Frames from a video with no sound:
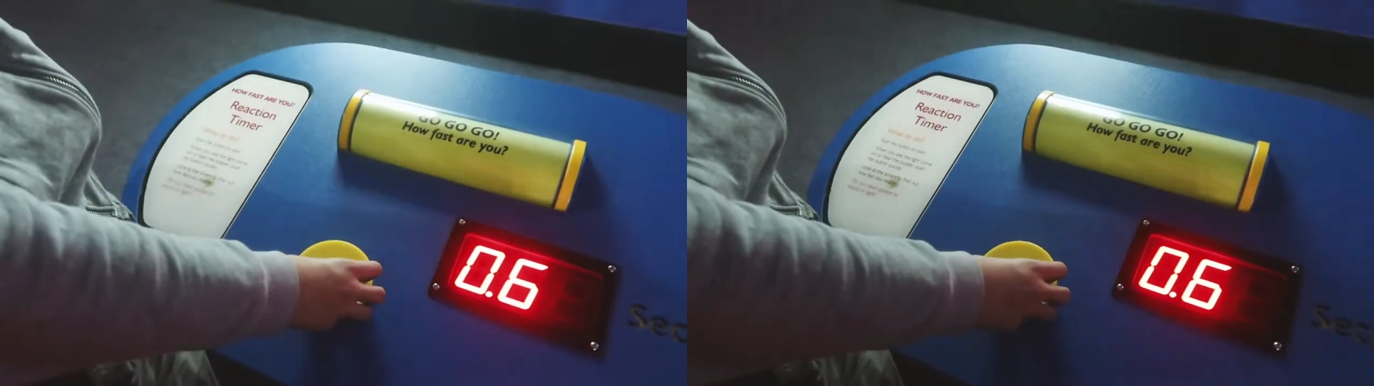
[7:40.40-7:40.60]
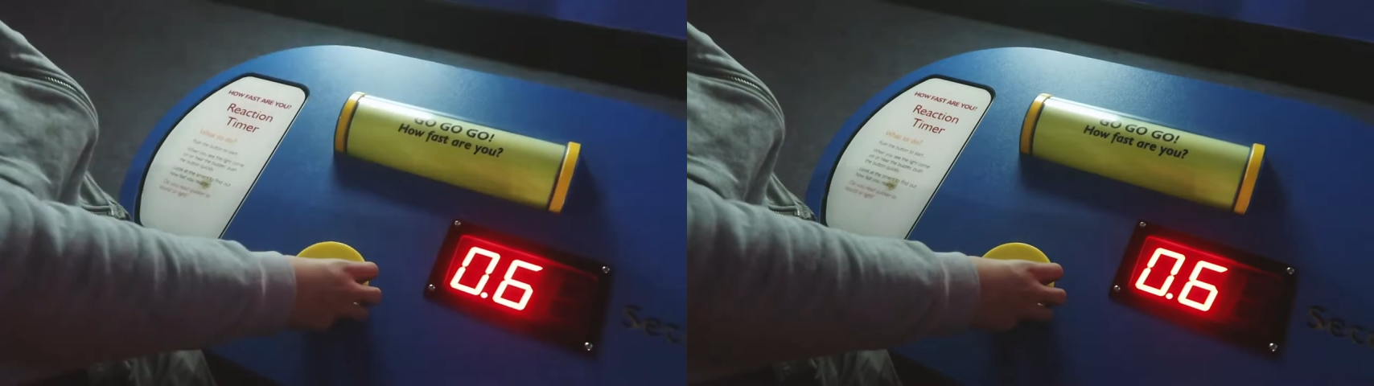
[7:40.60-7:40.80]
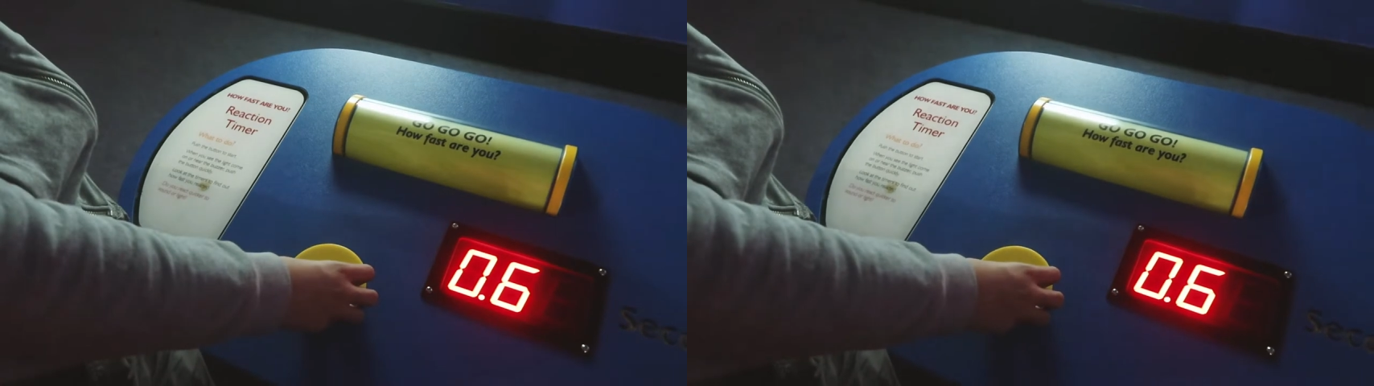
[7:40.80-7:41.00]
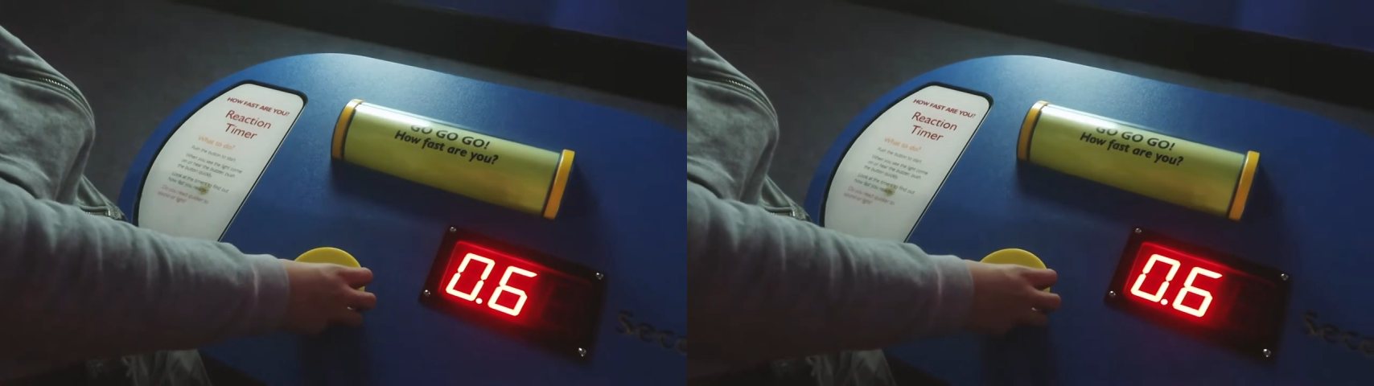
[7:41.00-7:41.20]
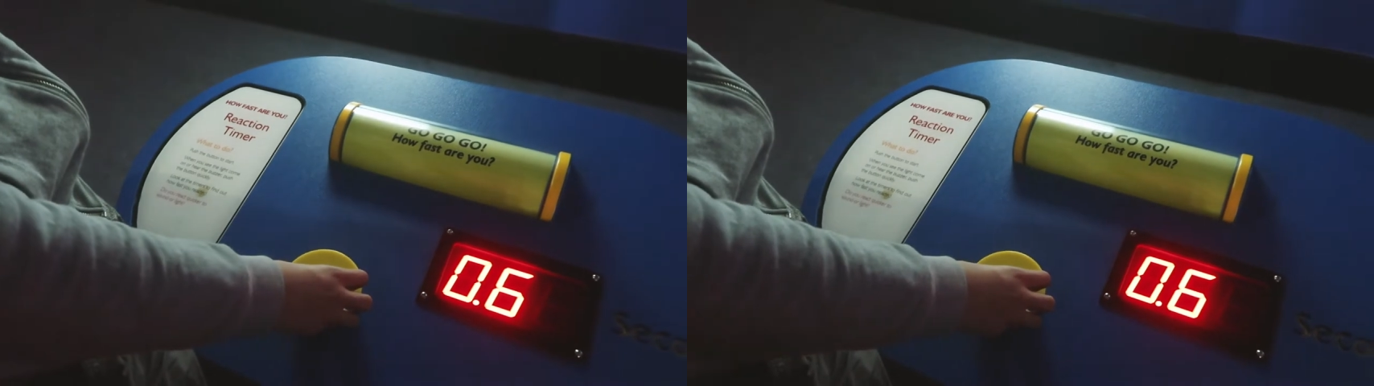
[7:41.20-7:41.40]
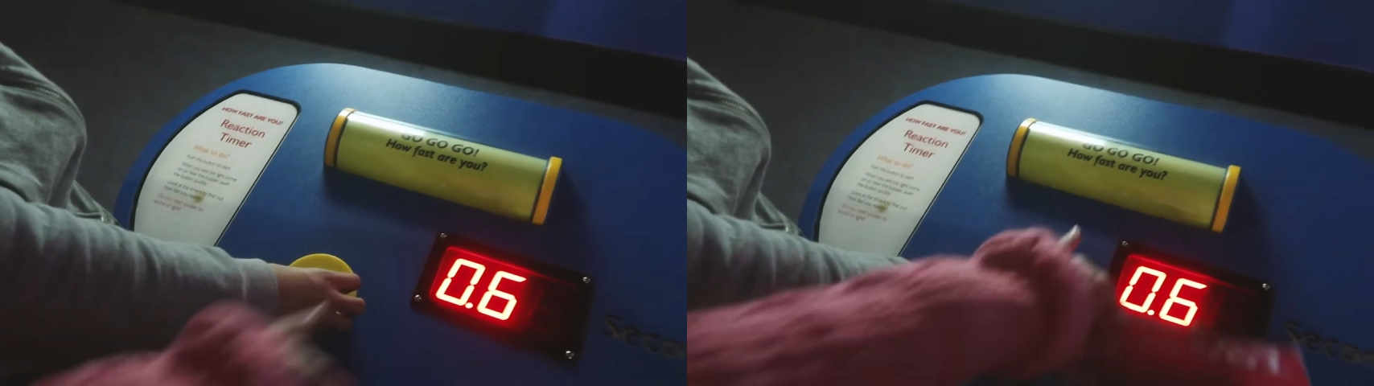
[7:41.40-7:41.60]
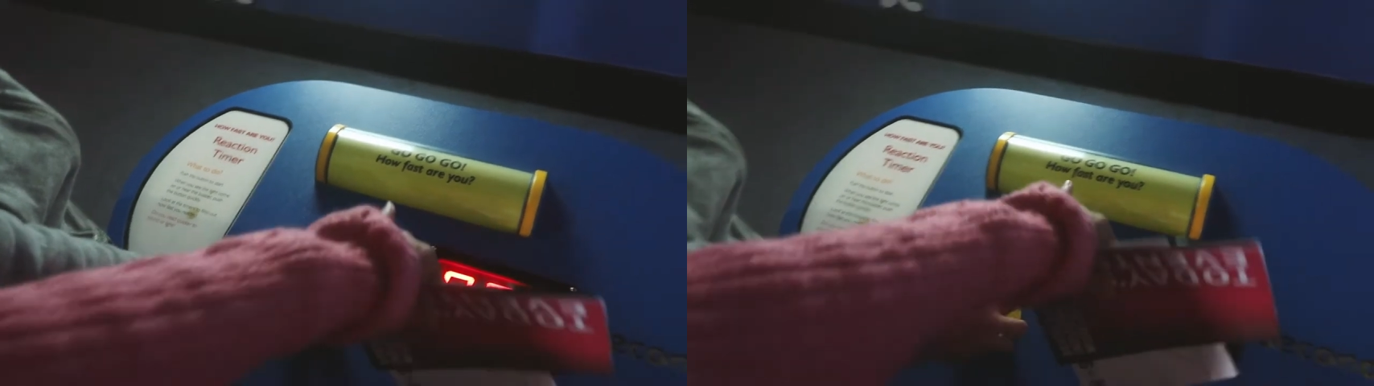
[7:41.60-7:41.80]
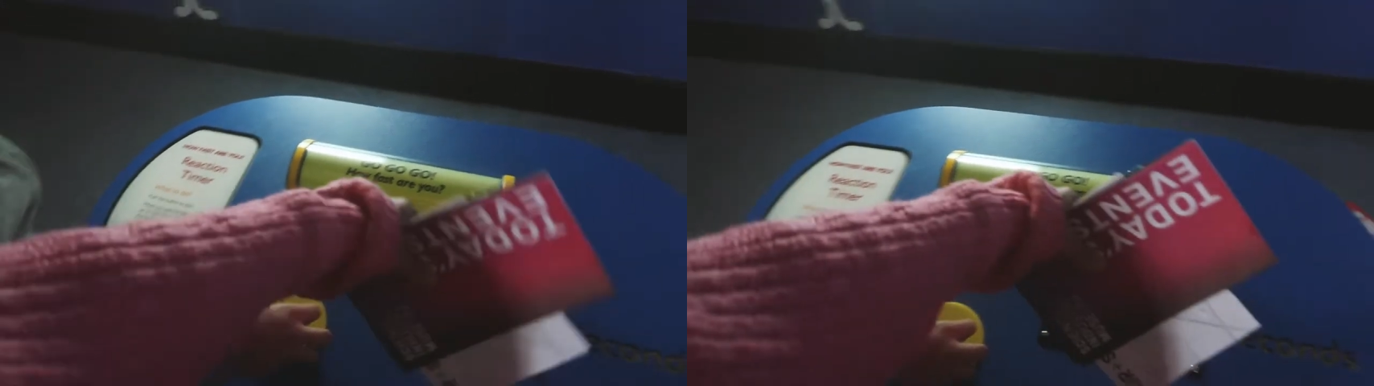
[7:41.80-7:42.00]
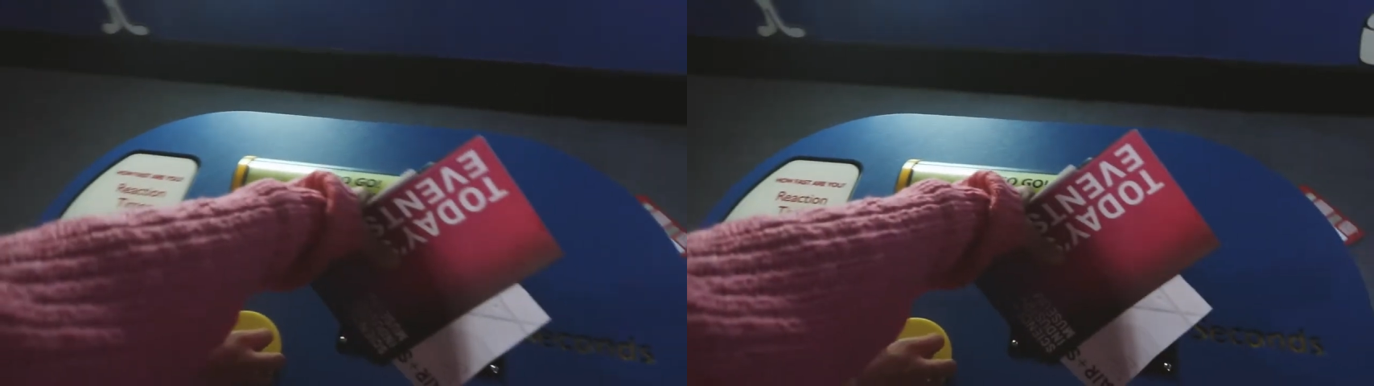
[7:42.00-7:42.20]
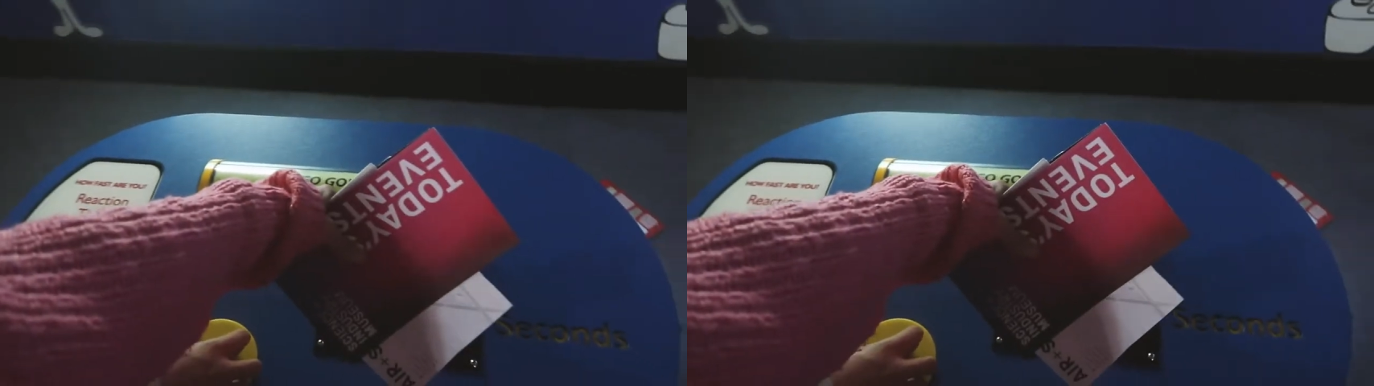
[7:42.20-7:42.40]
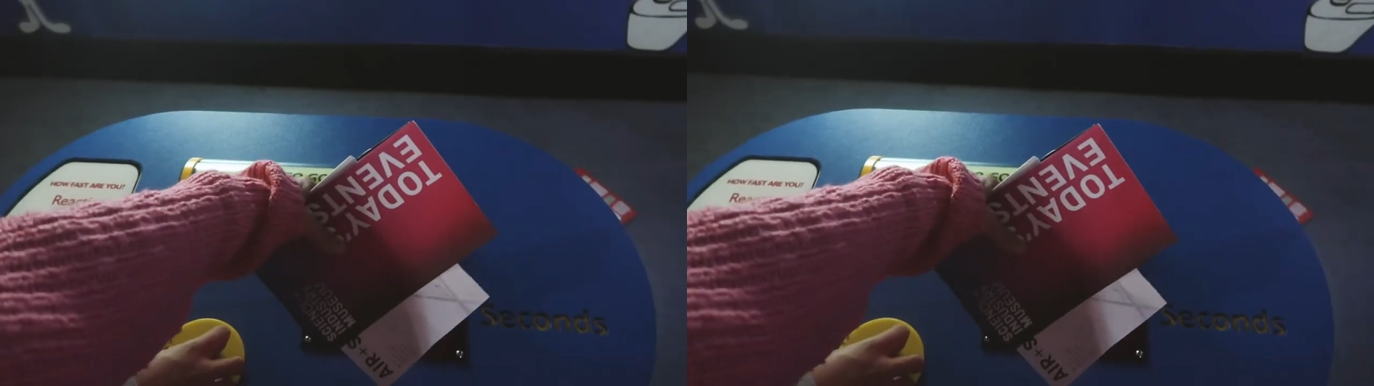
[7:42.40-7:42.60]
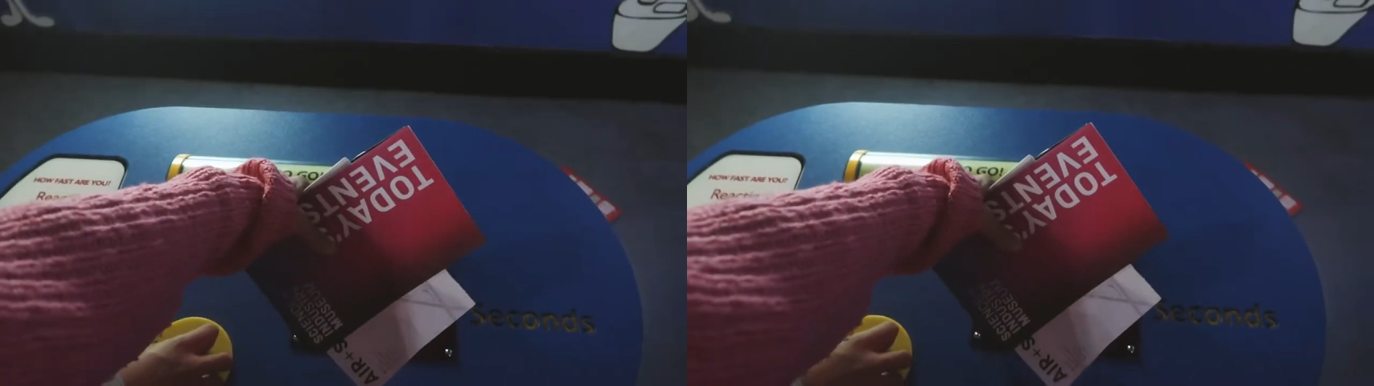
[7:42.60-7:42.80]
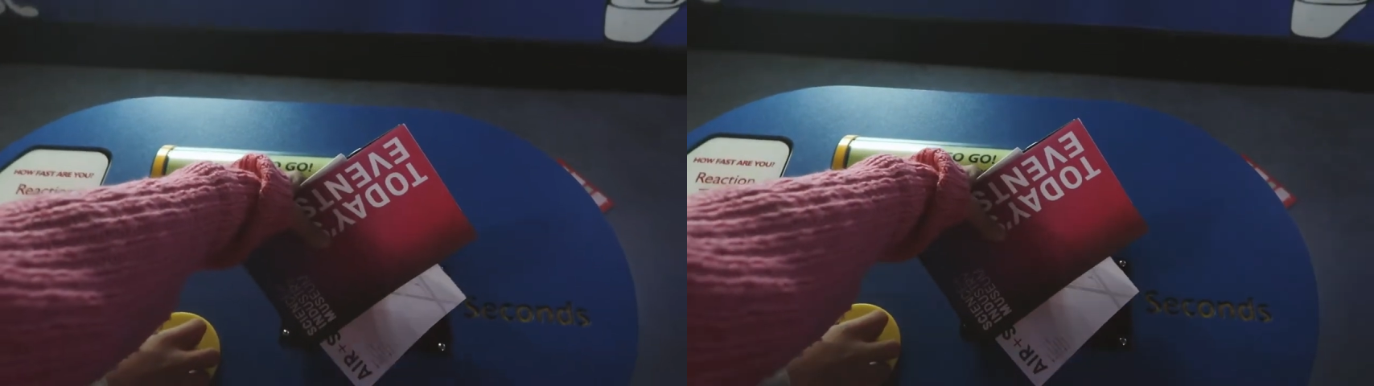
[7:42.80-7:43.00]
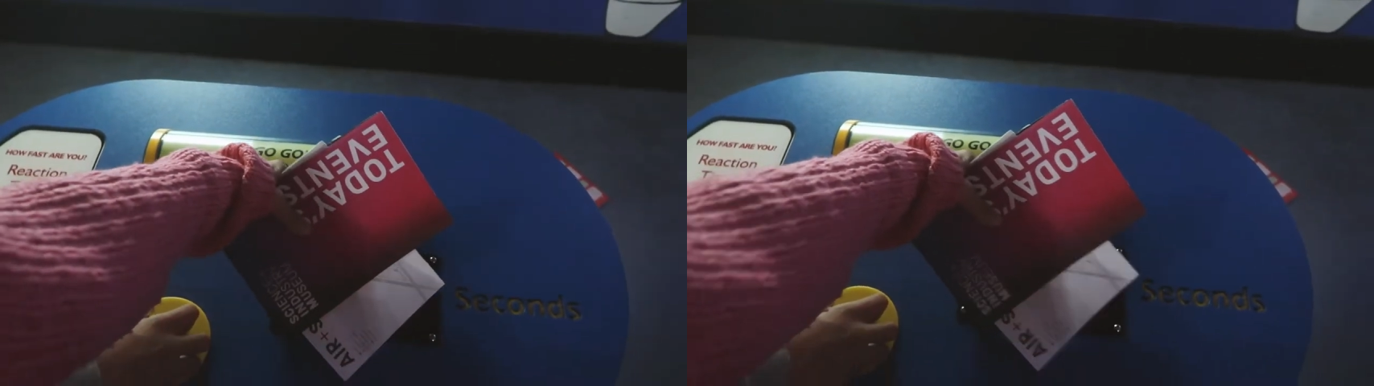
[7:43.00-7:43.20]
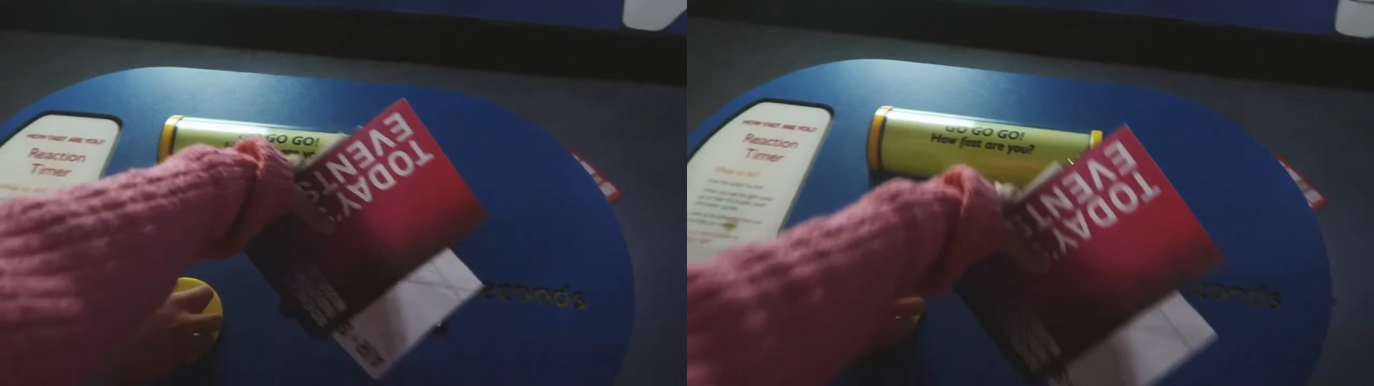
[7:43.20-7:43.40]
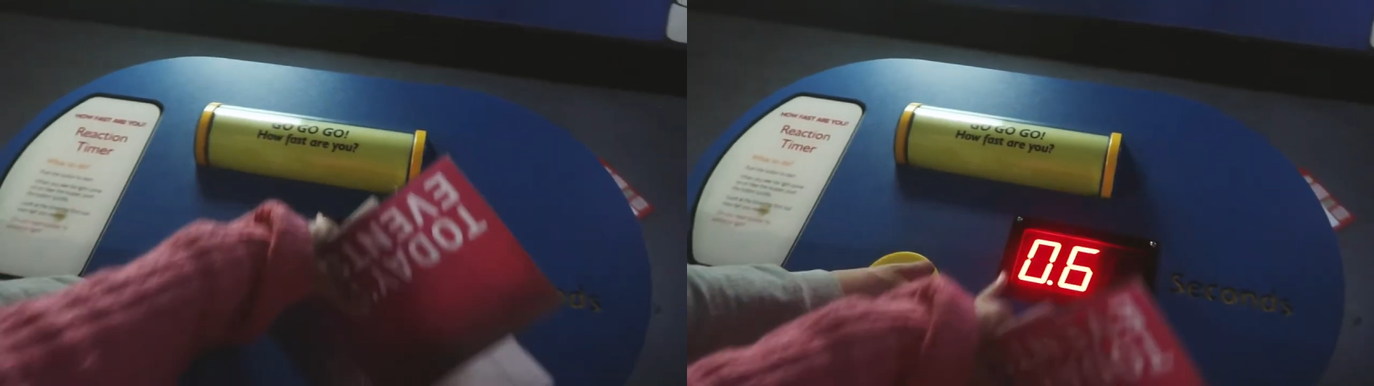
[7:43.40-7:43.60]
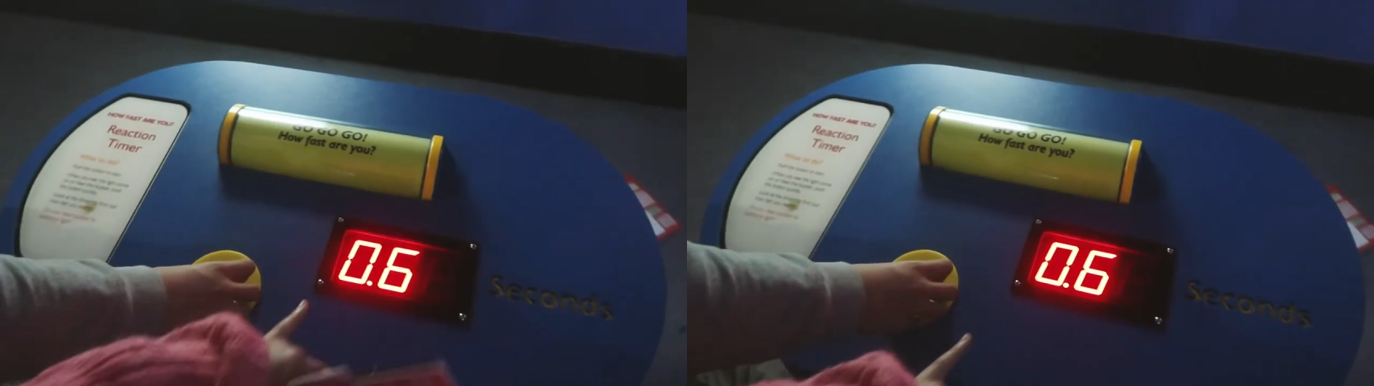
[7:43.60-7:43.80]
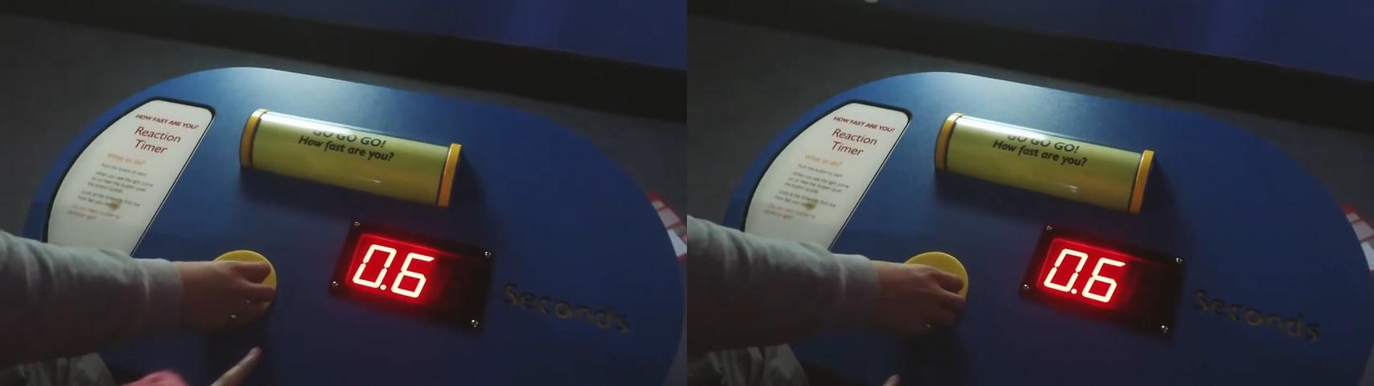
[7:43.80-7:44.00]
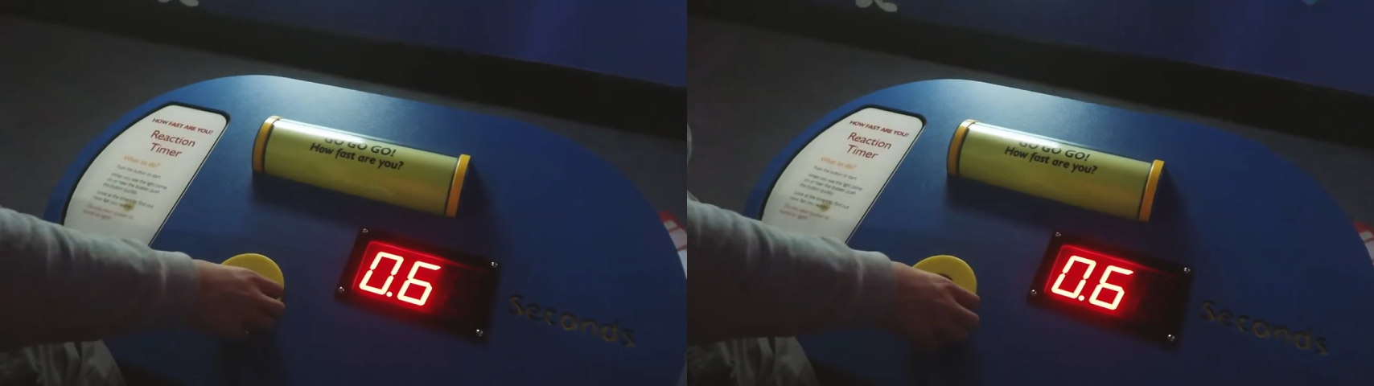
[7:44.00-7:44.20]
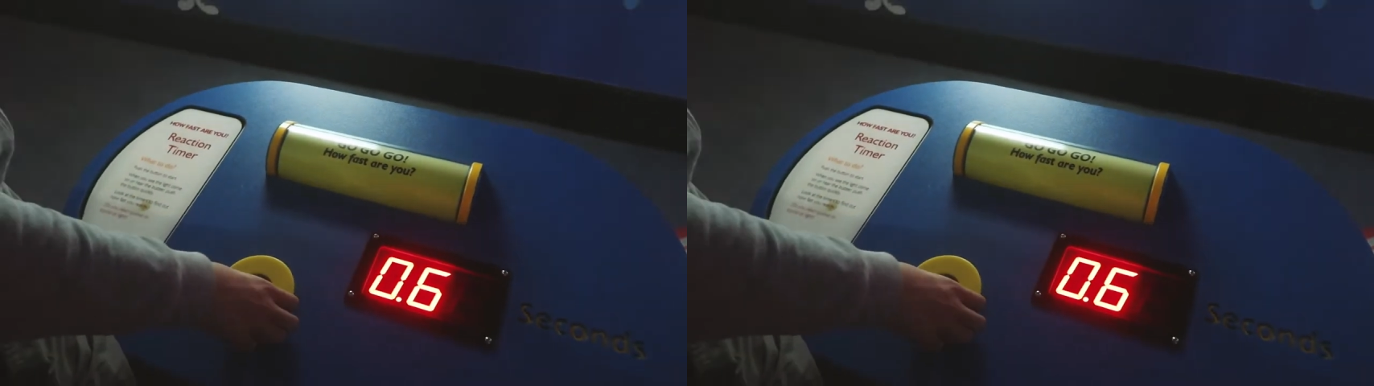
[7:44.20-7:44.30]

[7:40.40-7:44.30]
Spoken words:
[unreadable: no face in view]